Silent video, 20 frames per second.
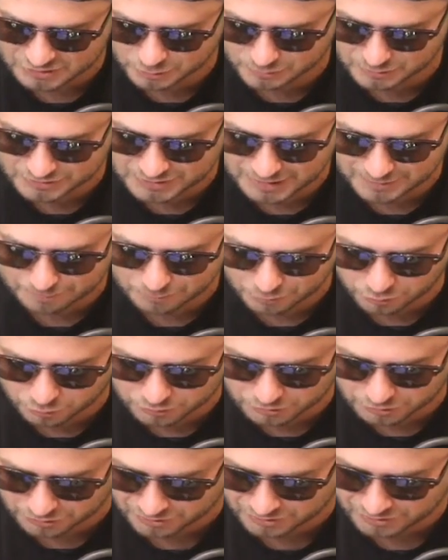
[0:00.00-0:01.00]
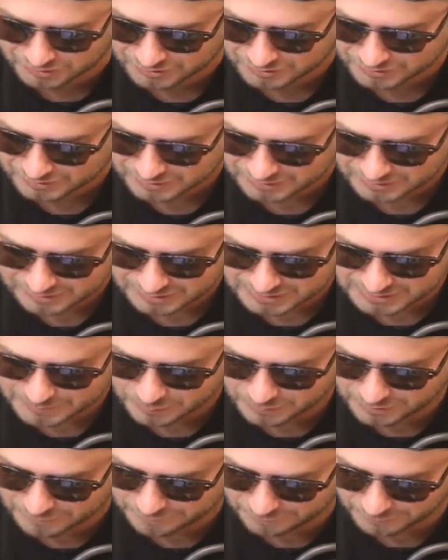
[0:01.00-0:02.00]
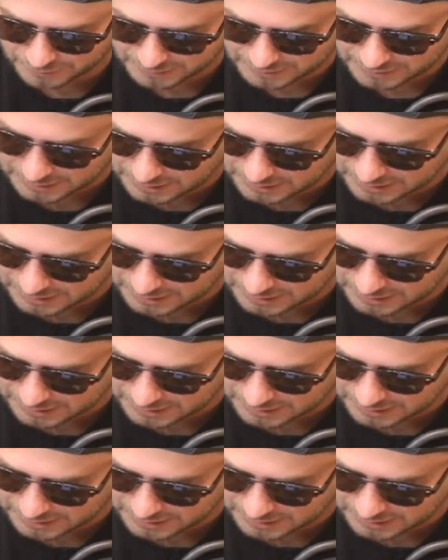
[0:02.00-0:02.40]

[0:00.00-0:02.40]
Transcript: It's almost like Bruiser. It's pretty funny.